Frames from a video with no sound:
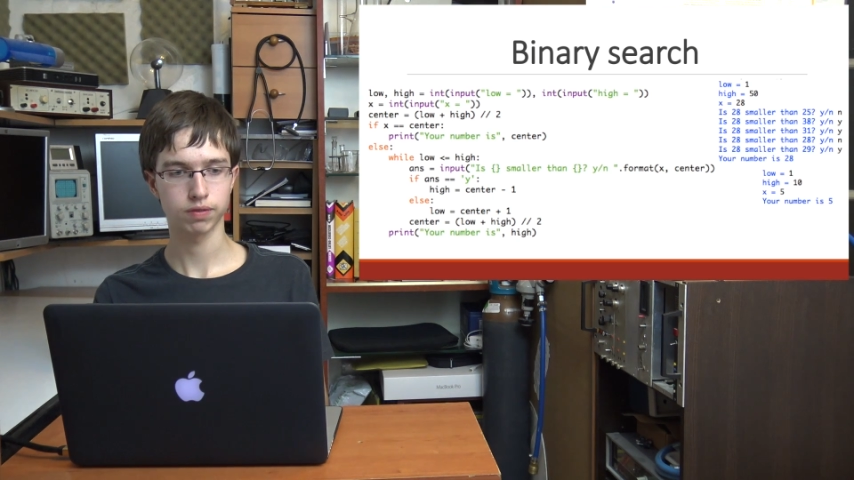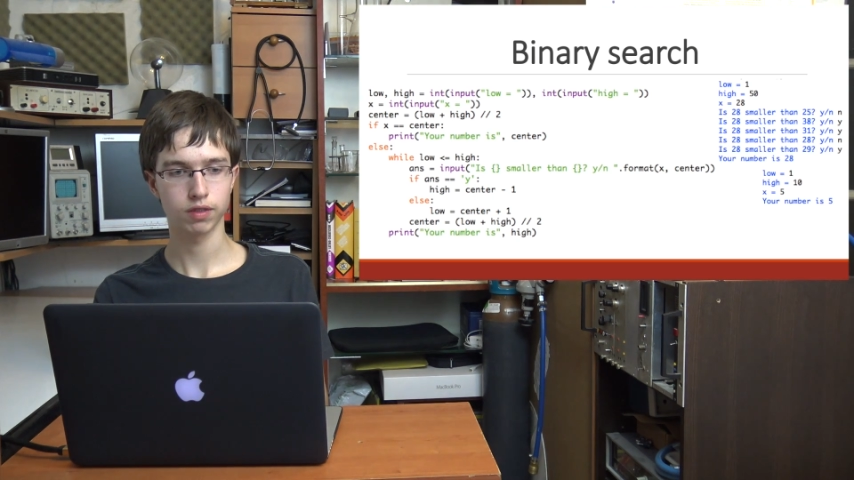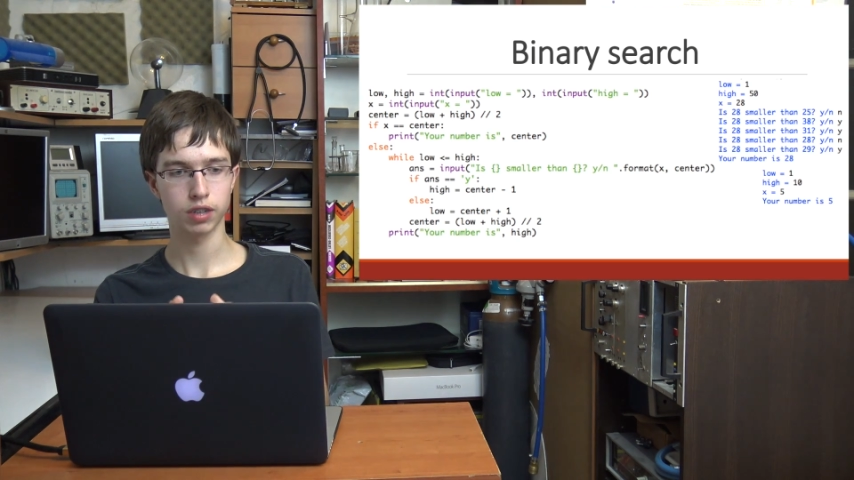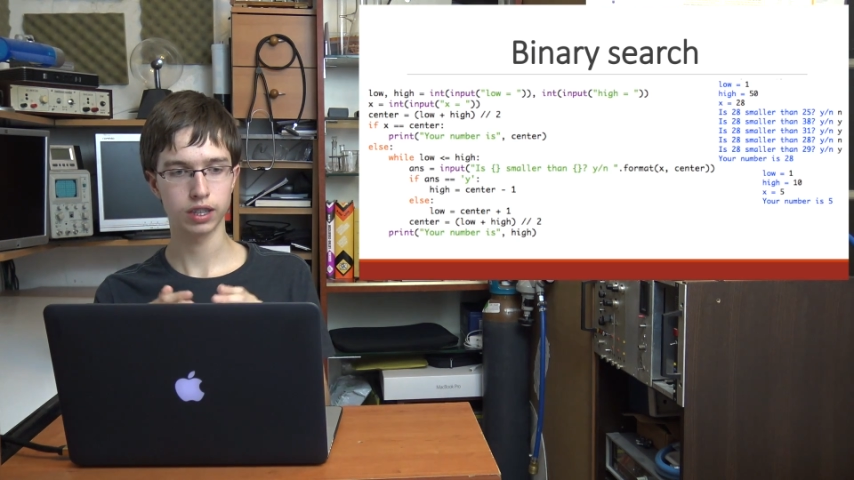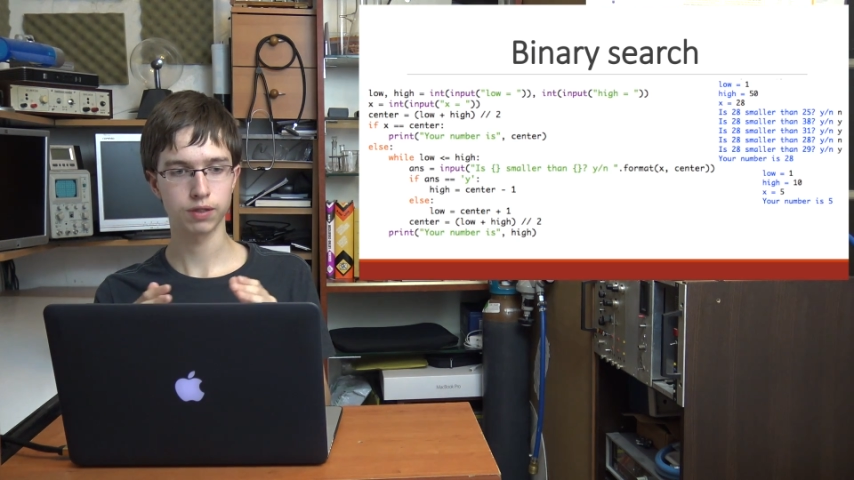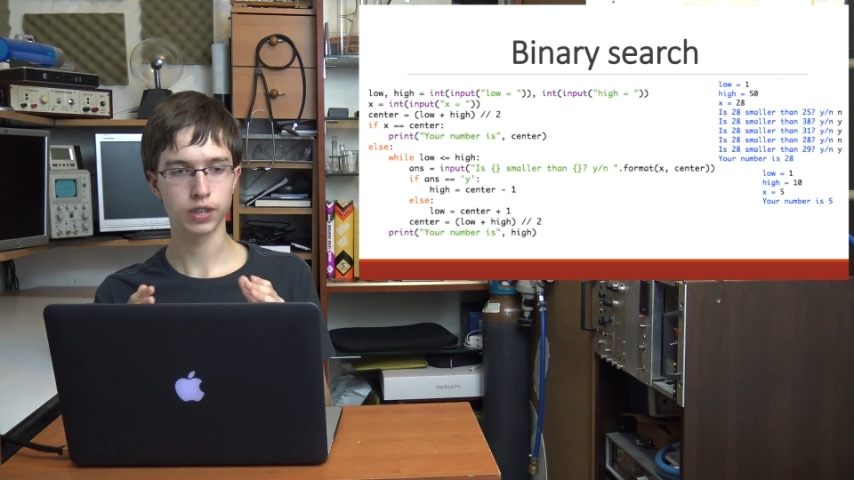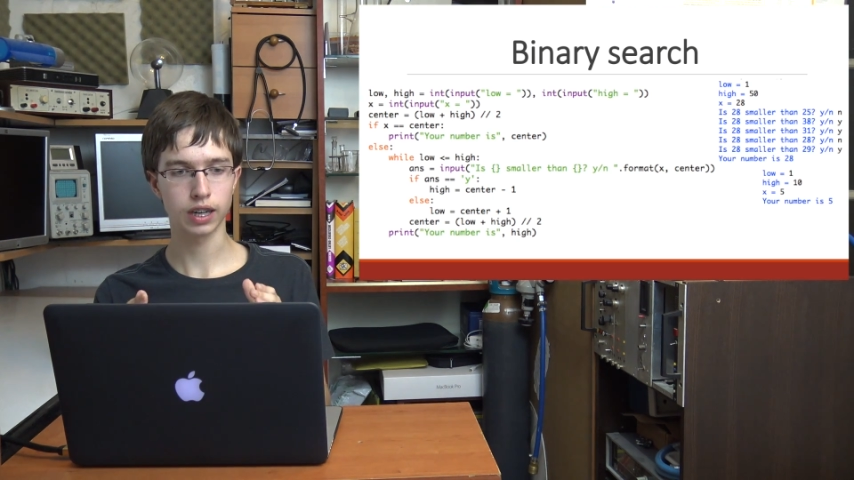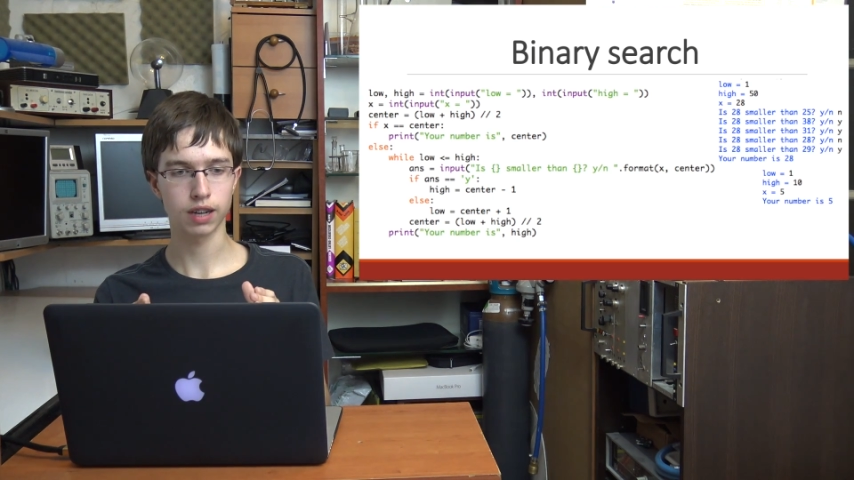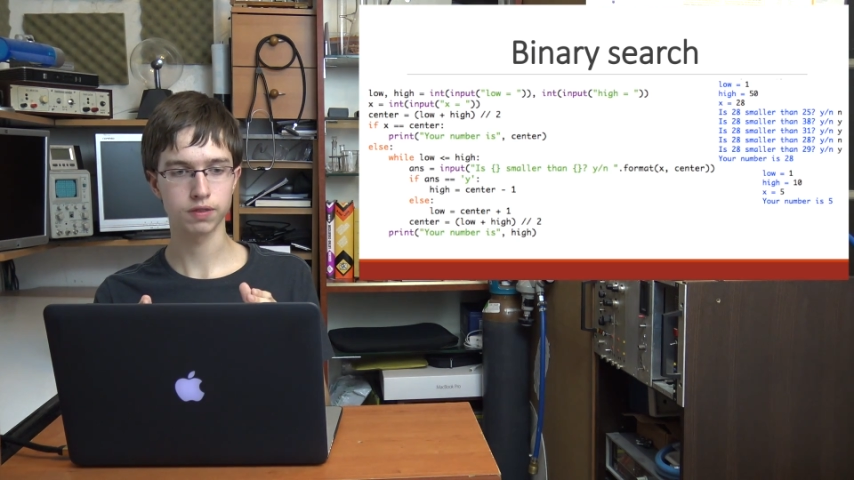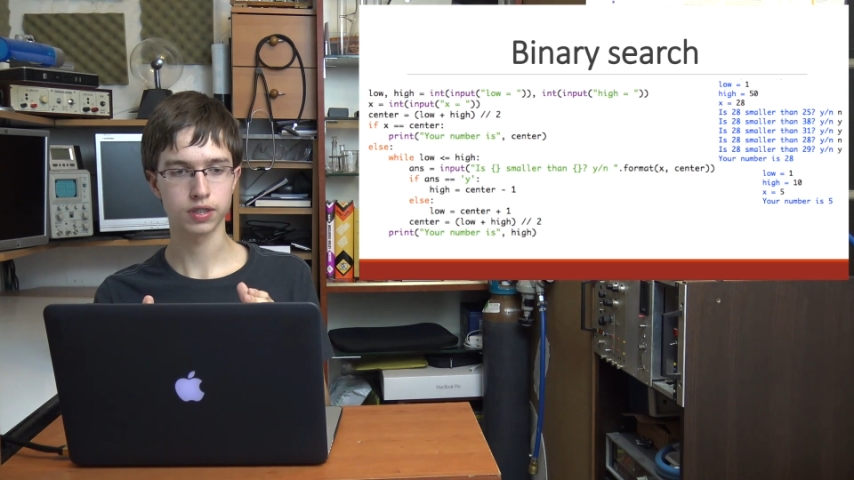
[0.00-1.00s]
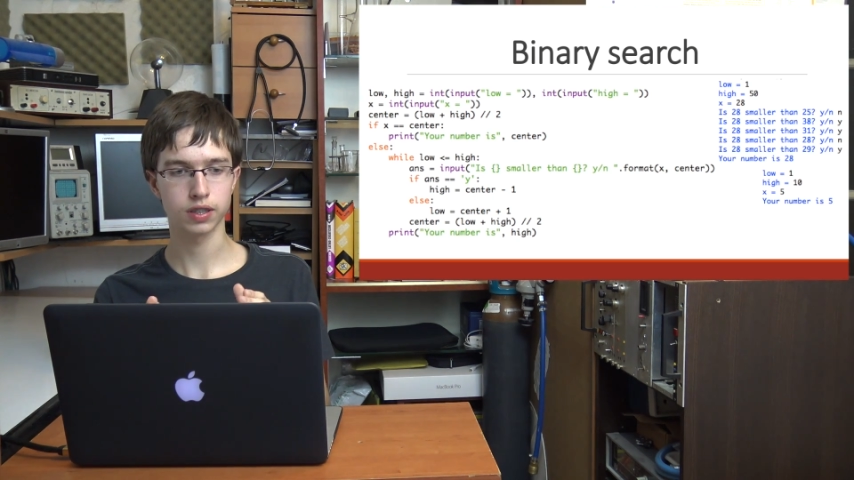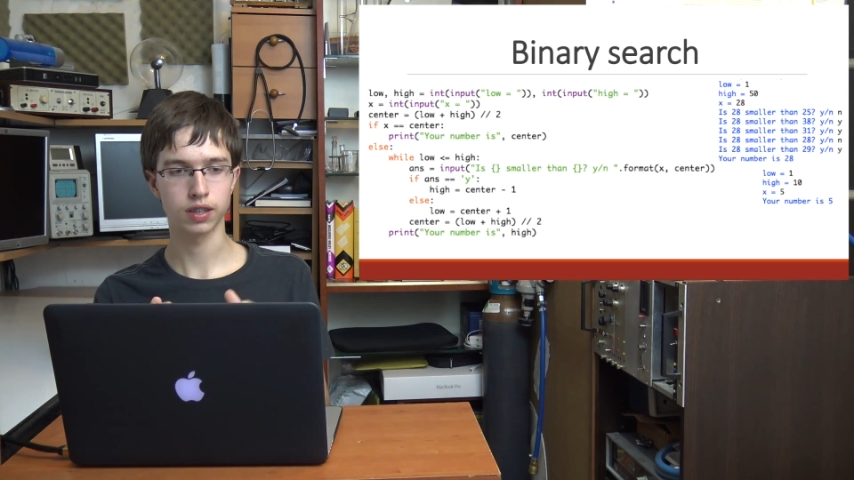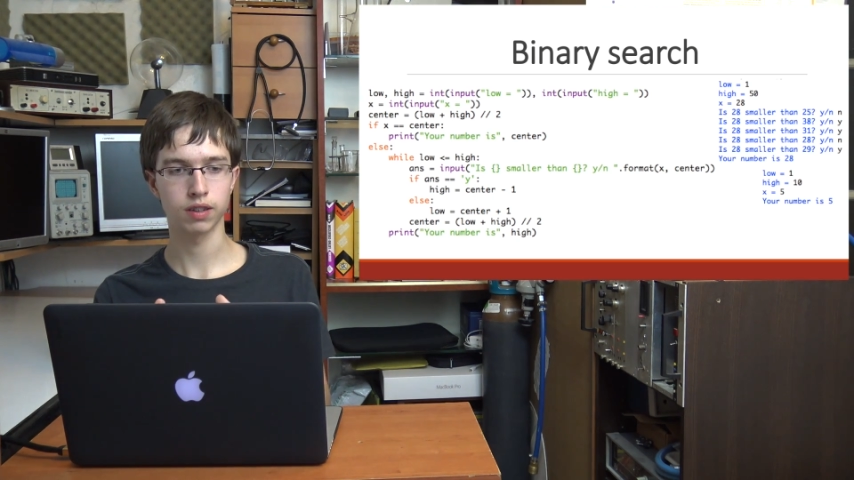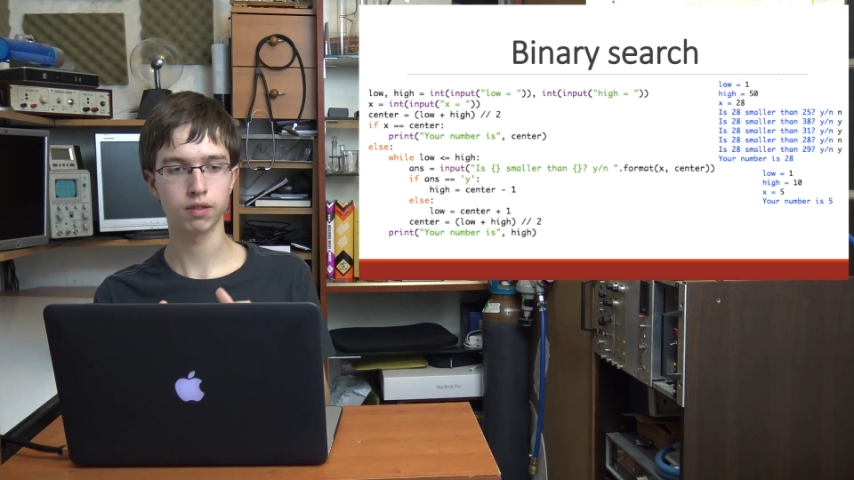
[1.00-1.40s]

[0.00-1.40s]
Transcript: when it becomes uh,